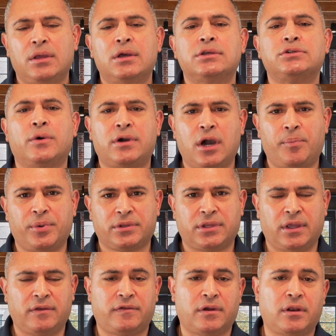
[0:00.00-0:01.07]
So a couple of
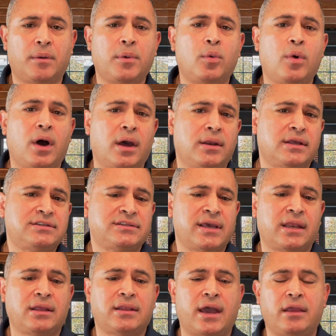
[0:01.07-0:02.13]
things here. Number one, it's
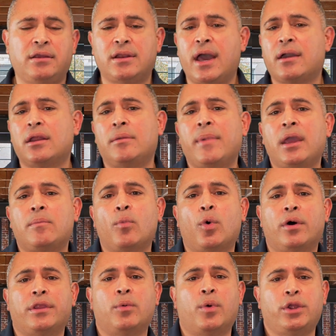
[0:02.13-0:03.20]
stating that you're not going to make
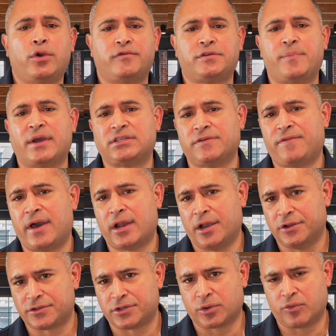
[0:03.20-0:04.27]
more than what you've specified on
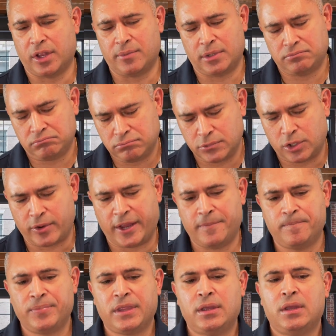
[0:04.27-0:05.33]
this agreement.
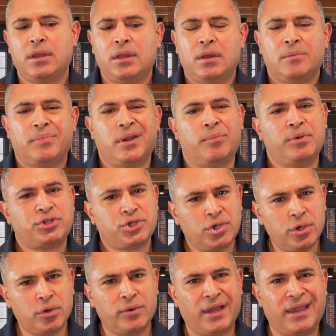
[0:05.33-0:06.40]
Great. But number
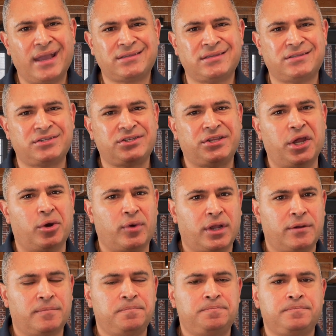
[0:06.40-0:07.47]
two, it gets into steering,
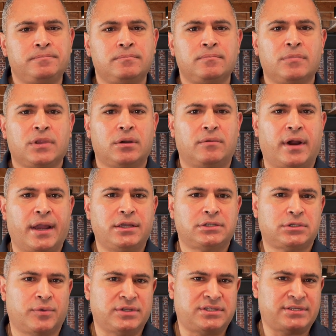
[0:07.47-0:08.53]
right?
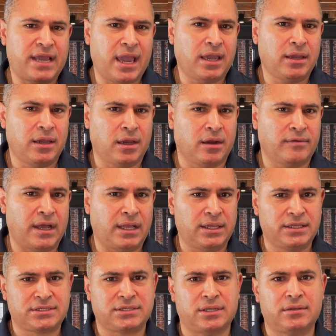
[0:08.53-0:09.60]
So it's saying here that,
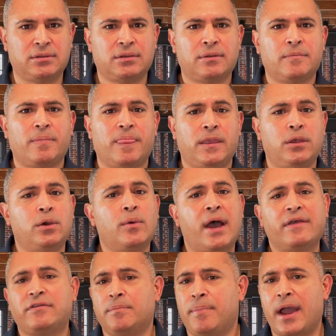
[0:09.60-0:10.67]
listen, you
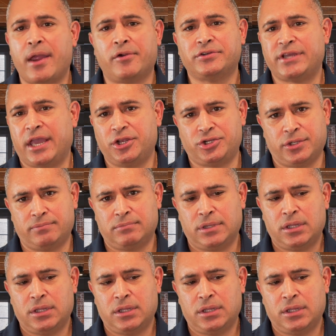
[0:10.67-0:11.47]
as the buyer's agent,